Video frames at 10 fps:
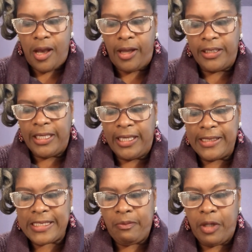
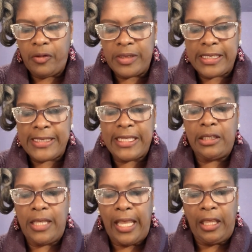against Moses
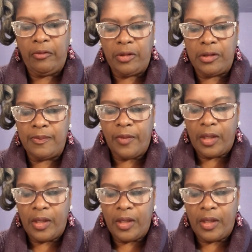and Aaron,